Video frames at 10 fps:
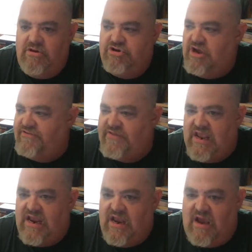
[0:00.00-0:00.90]

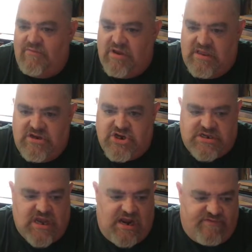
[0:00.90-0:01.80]
Justine, I really
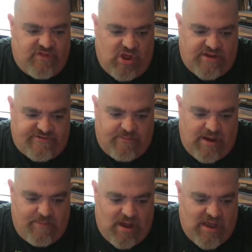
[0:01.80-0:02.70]
just kind of lost
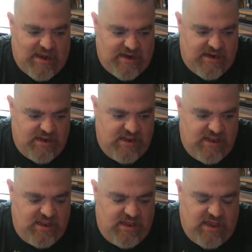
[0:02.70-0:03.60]
my mind,
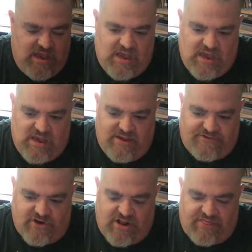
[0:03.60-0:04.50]

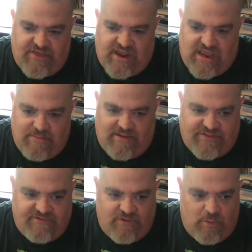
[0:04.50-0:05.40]
started thinking about
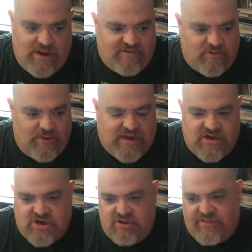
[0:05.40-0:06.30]
different ways that we
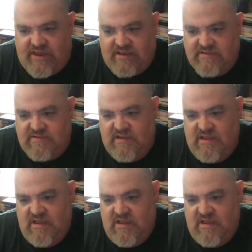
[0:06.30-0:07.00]
could do things.